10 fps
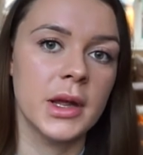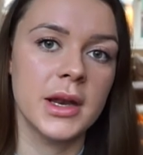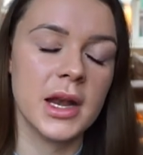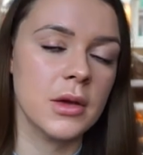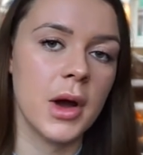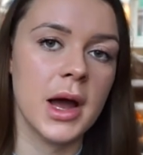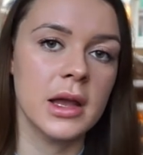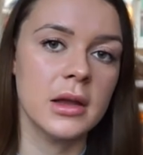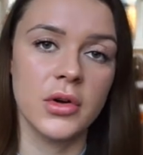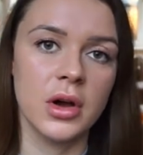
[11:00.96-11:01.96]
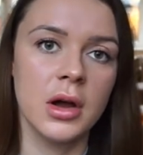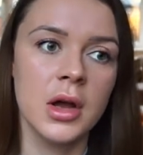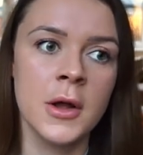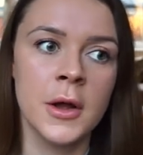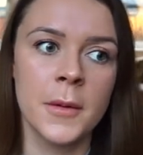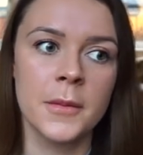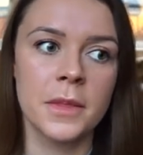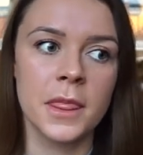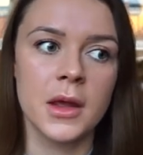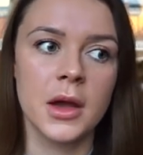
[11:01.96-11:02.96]
in any way for
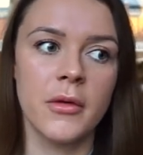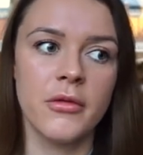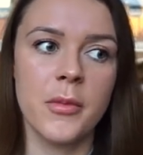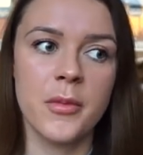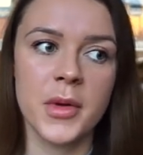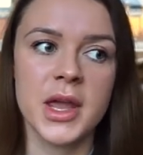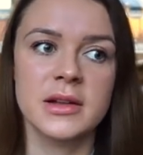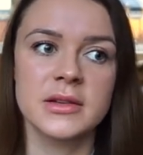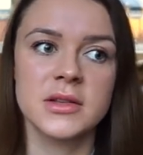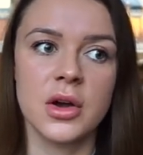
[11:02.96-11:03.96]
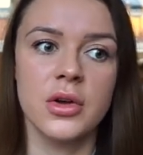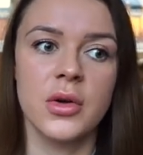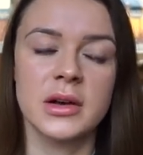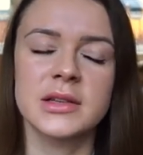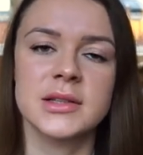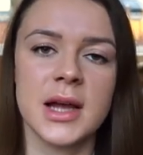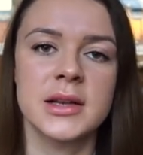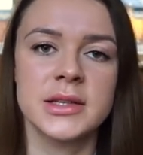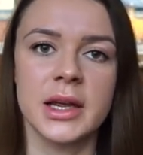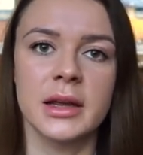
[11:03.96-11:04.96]
for being so
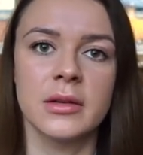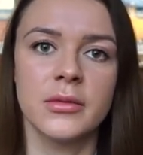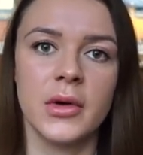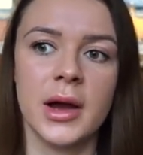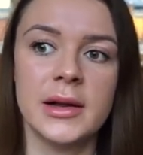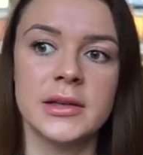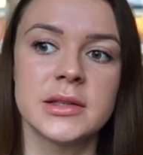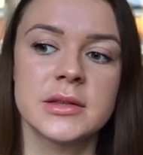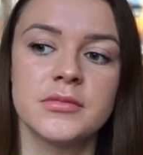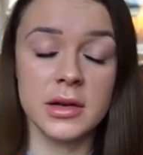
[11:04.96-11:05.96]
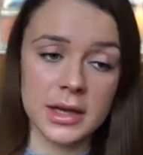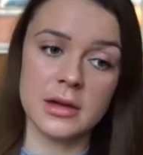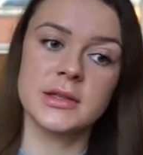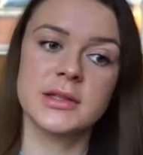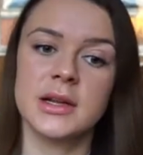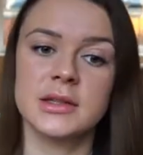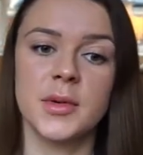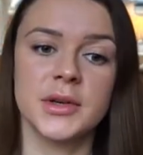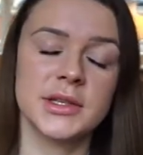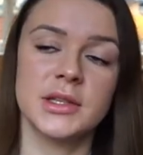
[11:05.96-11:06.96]
understanding and he understands
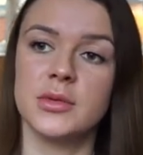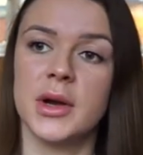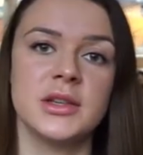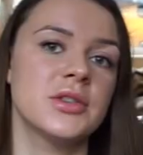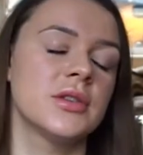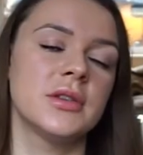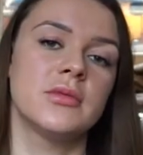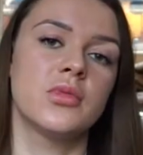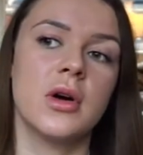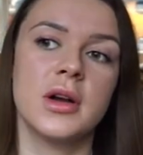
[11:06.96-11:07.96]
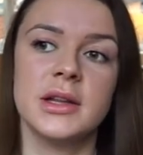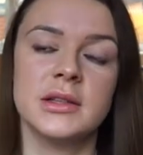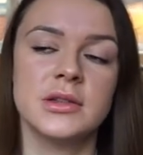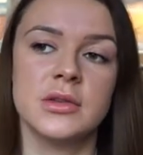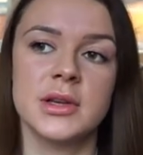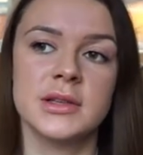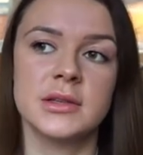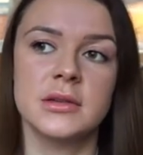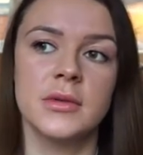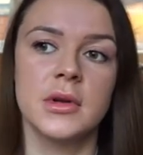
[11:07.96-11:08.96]
my situation and why i need to do this
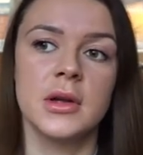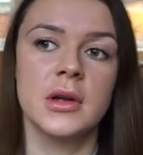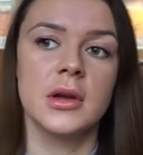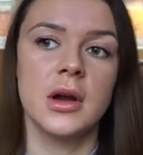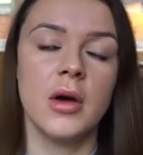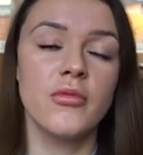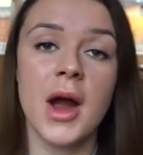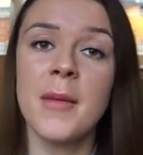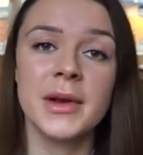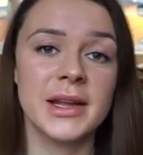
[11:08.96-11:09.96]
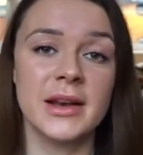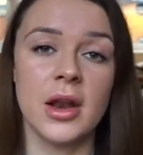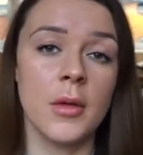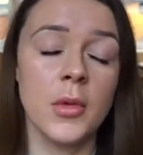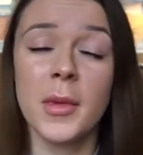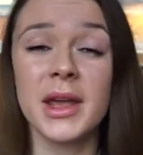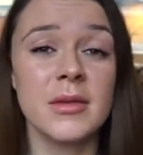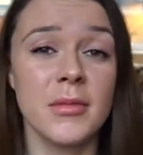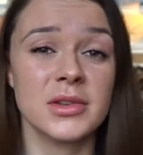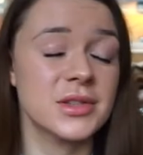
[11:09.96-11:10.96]
and I'm rambling and I'm not
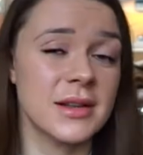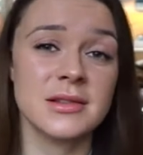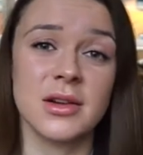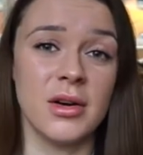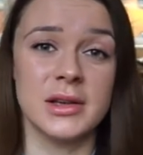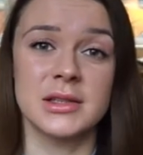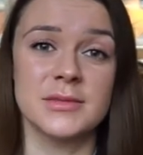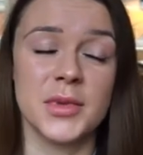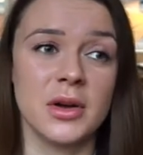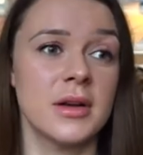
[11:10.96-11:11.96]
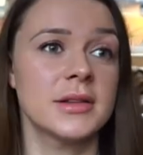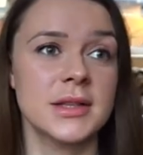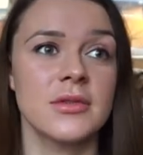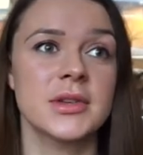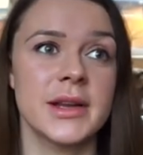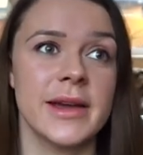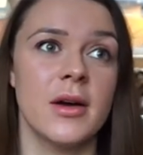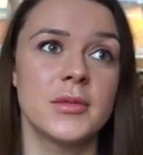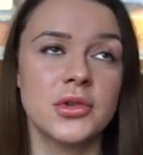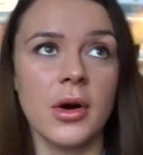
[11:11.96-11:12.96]
making much sense, guys. But seriously,
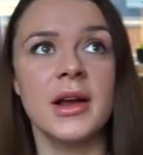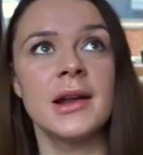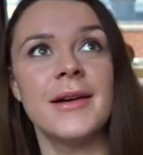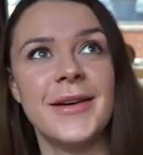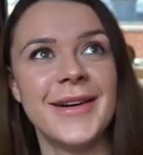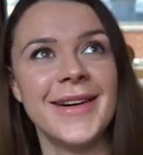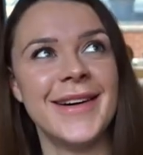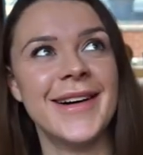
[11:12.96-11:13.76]
I'm trying to,